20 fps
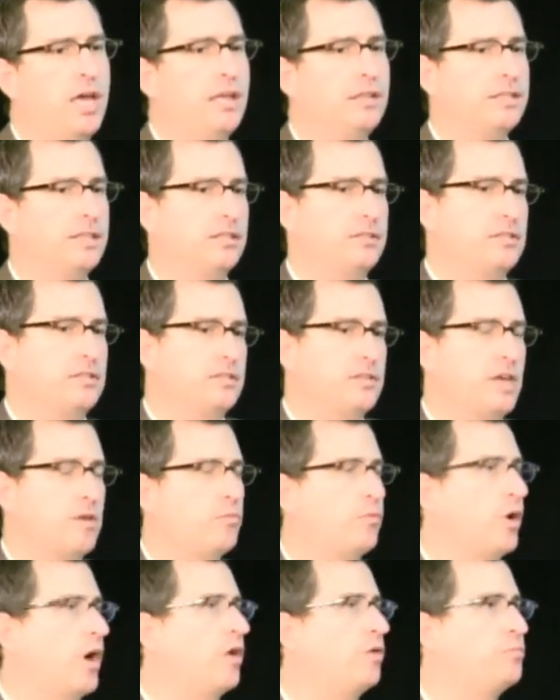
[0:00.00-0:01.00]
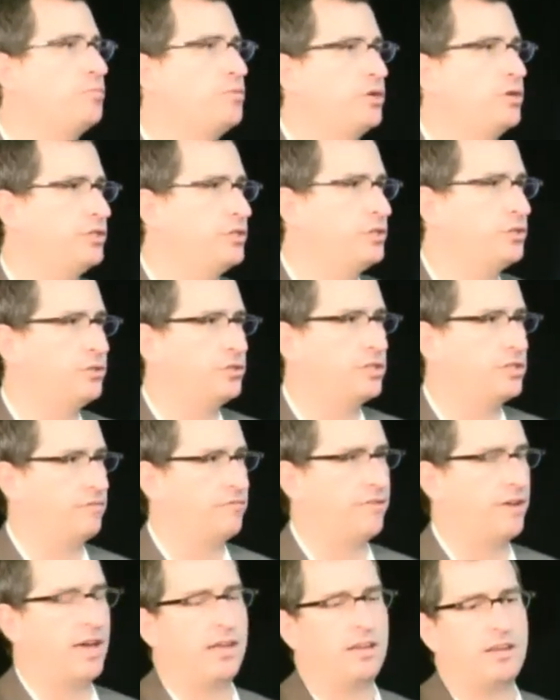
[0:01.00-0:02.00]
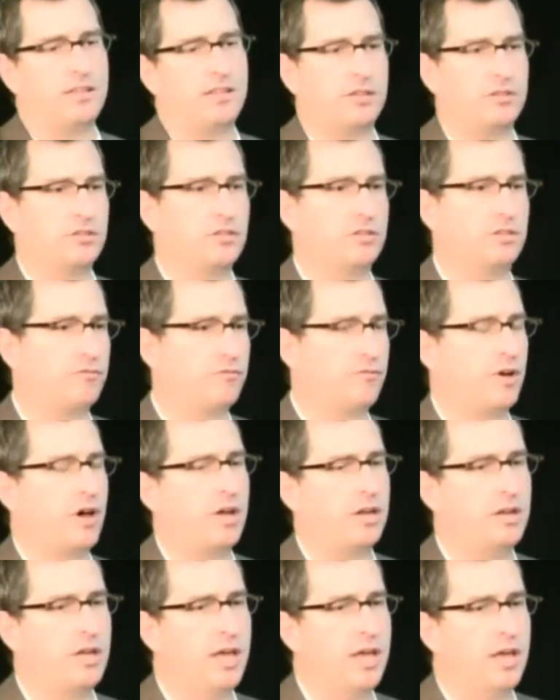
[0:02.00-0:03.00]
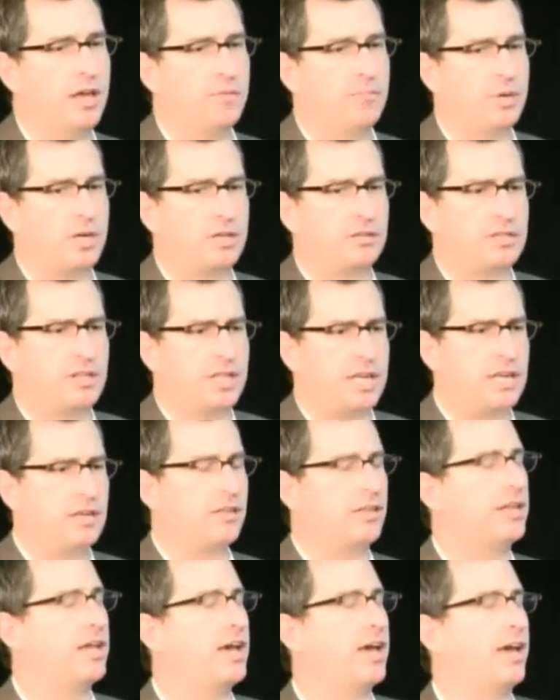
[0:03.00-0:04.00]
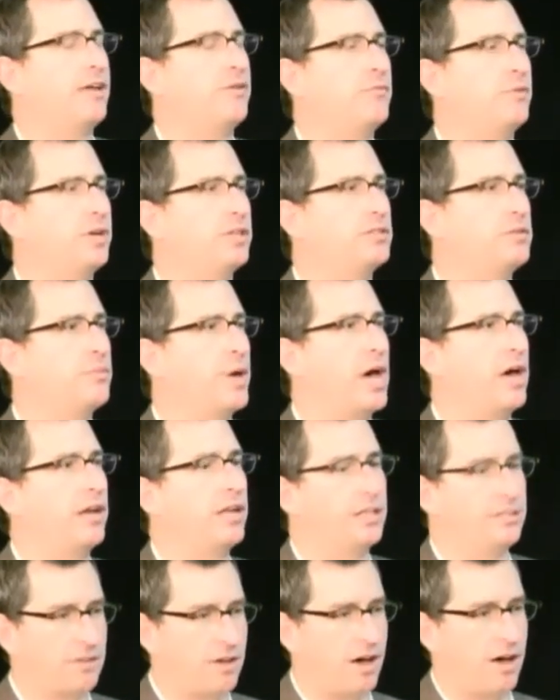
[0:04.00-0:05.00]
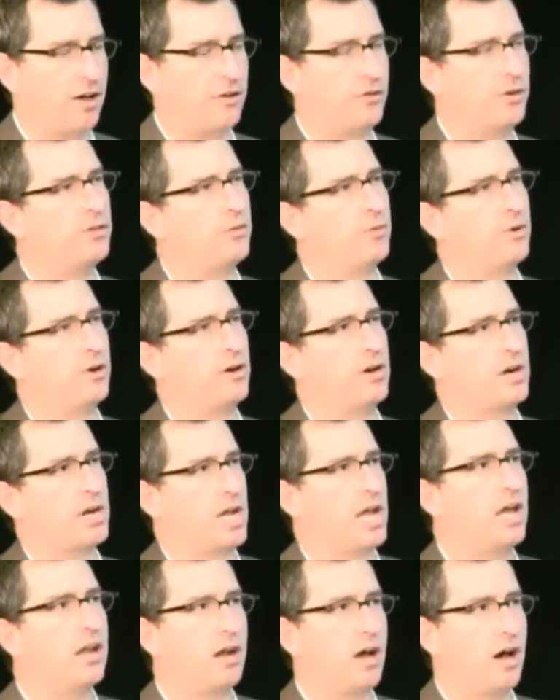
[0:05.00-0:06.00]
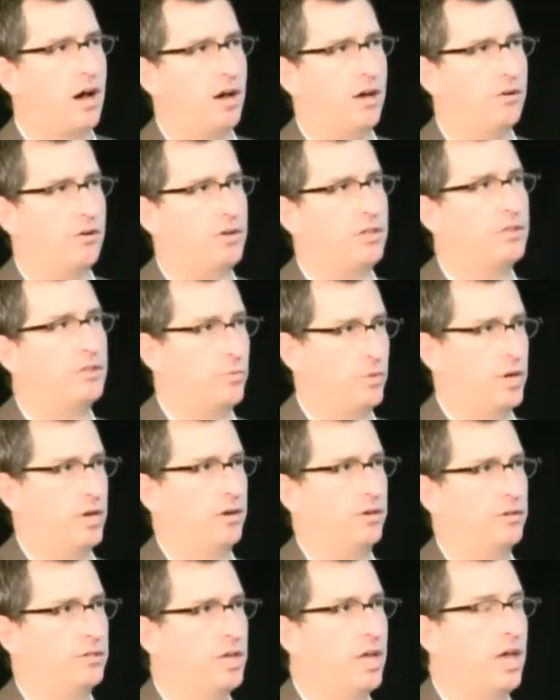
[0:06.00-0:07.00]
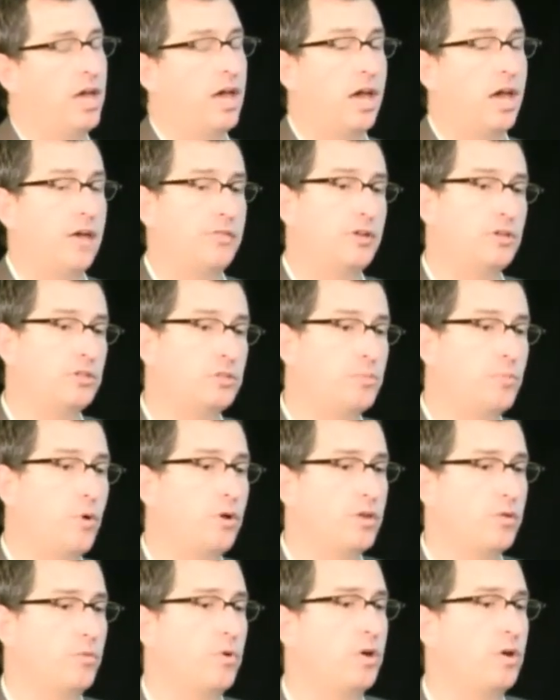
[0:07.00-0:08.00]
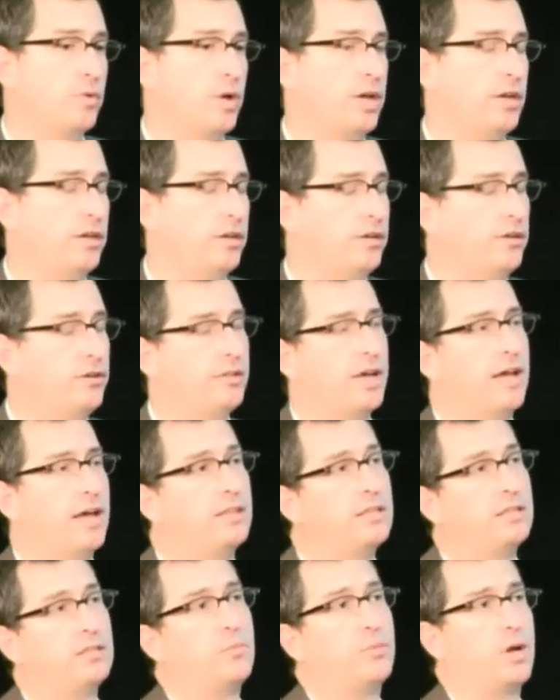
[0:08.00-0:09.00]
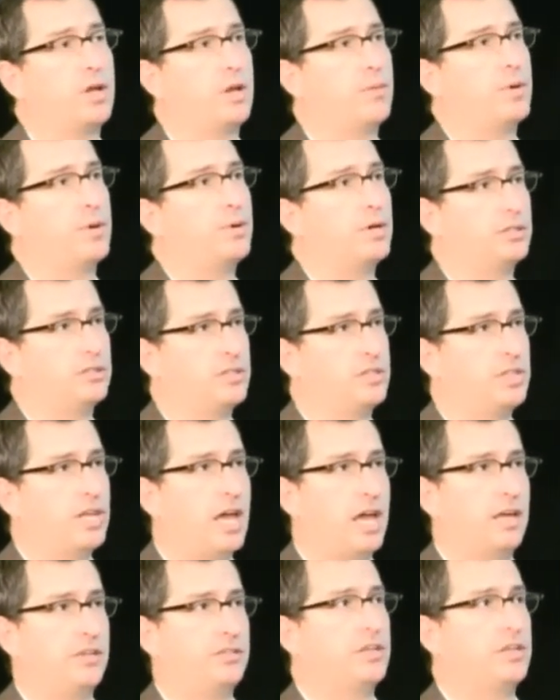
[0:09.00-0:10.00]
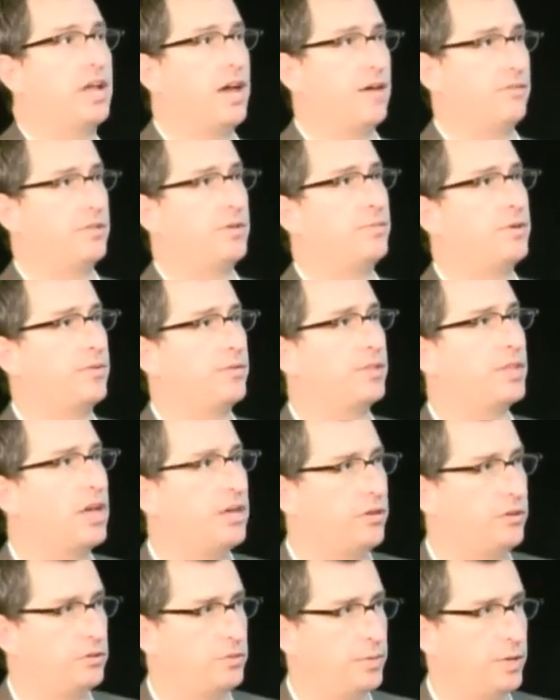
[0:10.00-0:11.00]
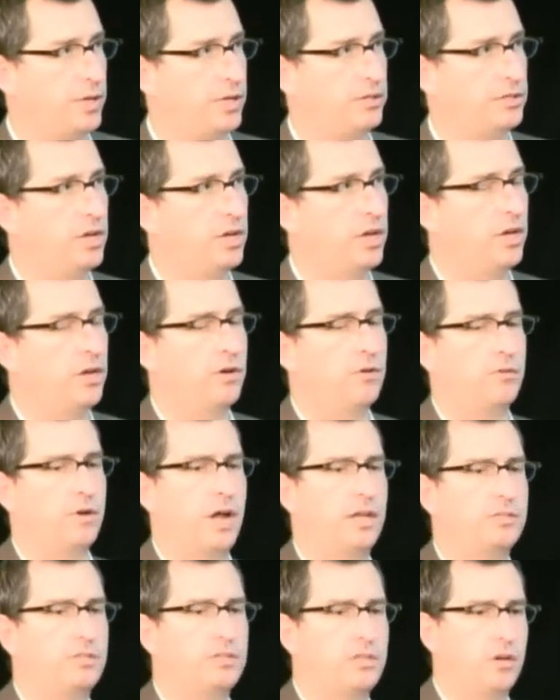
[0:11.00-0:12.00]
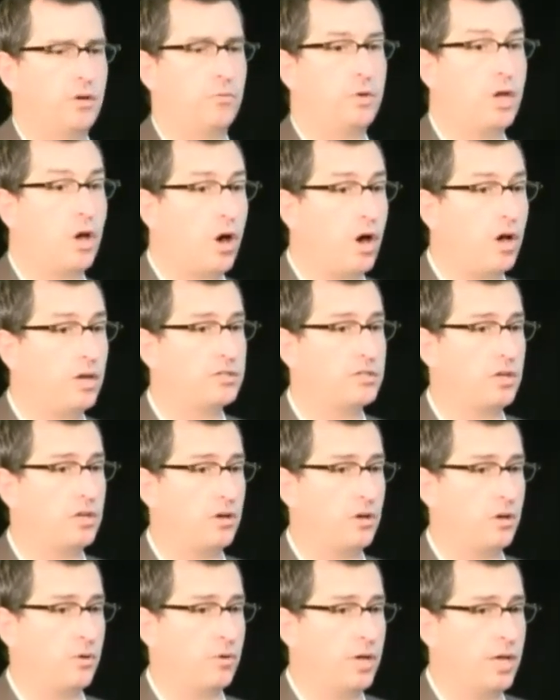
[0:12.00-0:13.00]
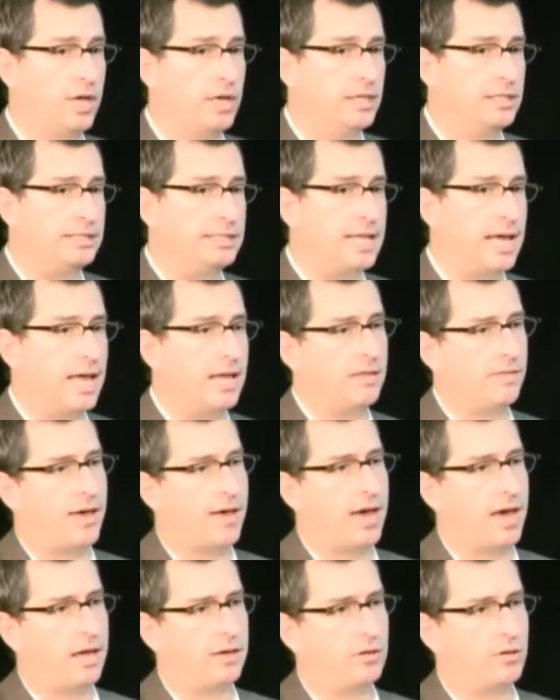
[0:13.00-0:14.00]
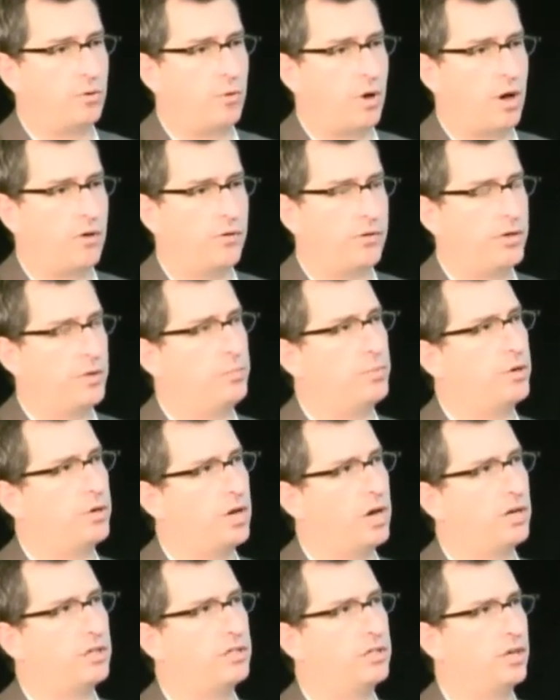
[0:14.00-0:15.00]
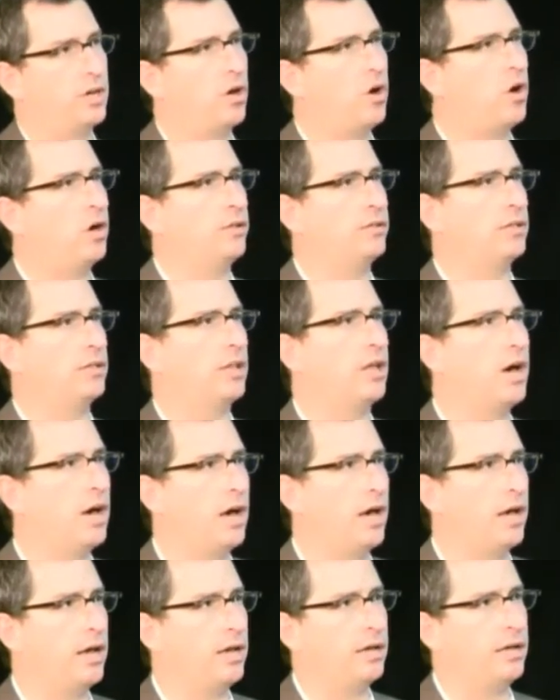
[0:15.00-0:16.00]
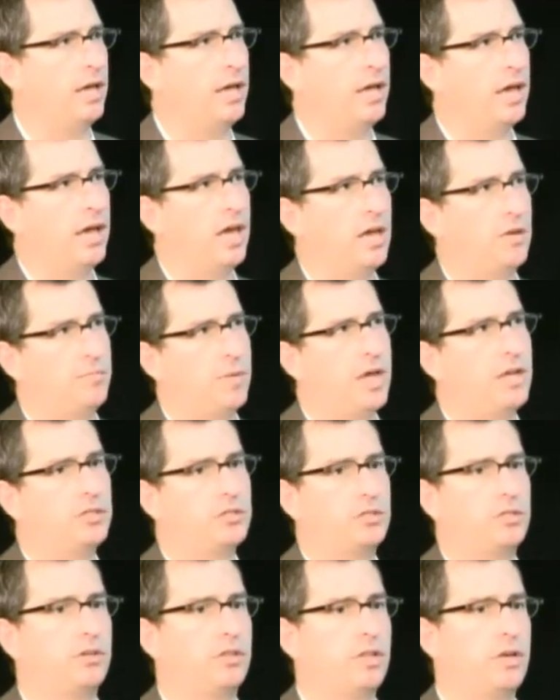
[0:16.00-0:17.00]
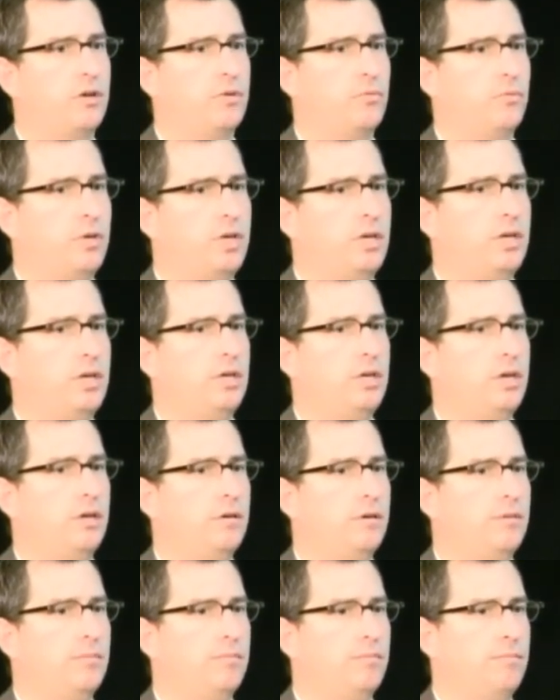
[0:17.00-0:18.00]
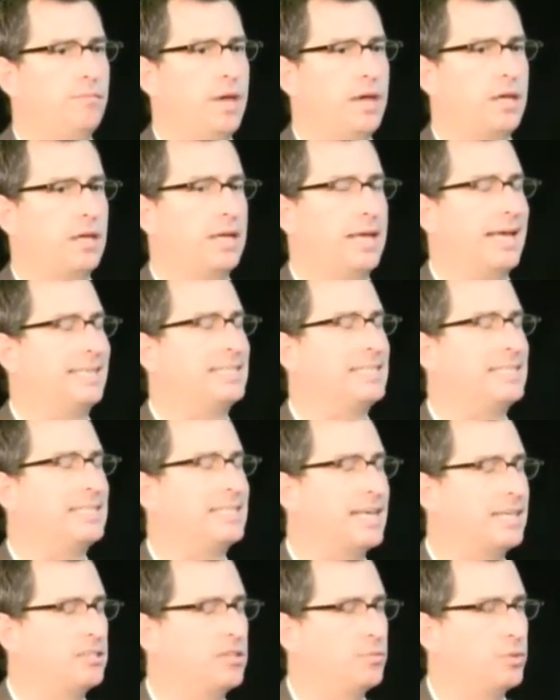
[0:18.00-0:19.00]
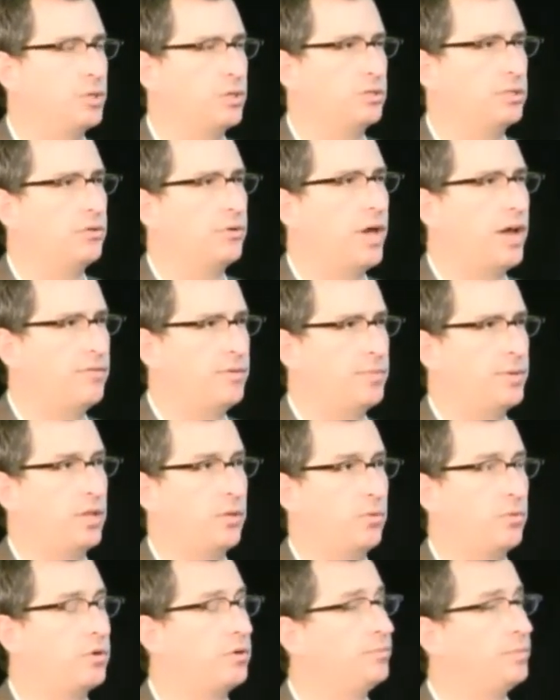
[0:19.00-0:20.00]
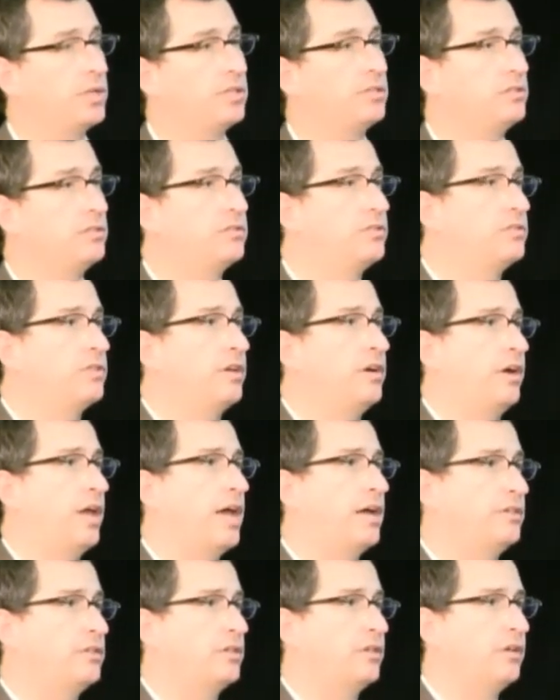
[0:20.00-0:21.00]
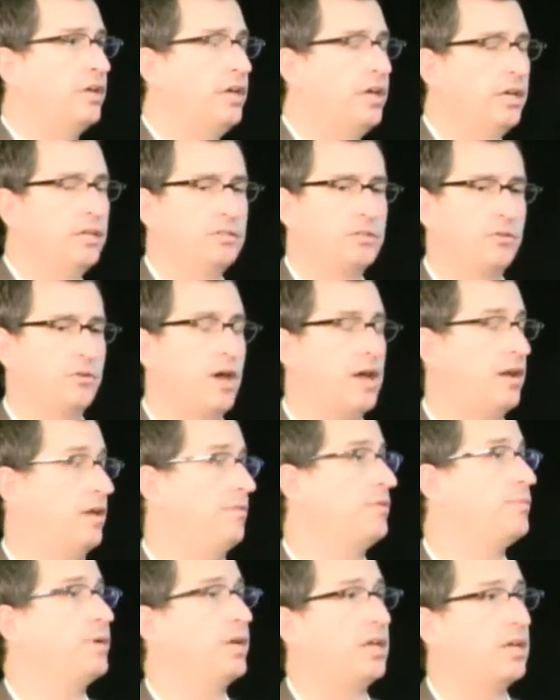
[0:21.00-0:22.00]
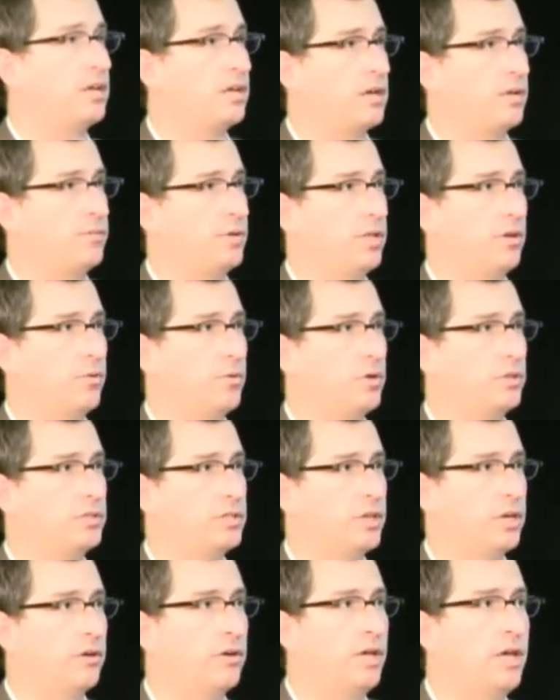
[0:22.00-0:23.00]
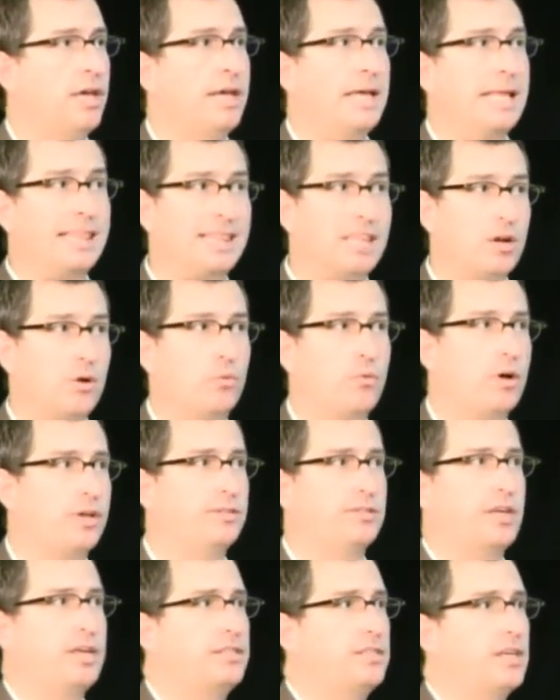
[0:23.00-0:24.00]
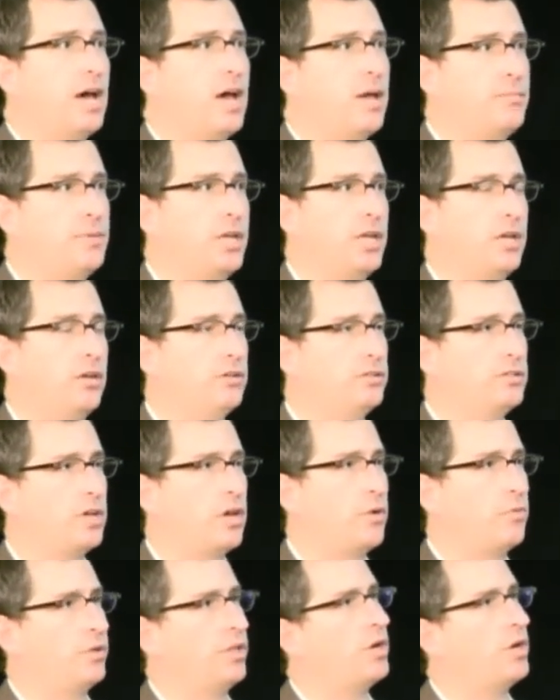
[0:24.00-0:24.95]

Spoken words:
this is a well-produced event. This is fun, because at the end of the day, what it's about, it's honoring the work and honoring the winners. And there's more than one way to do that than to bring them up on stage and have them give a thank you speech, right? So we also take that quality production online and make sure that we make it accessible to everybody in the world, because this is international. So not everybody can come to the award show. There was a time many years ago where the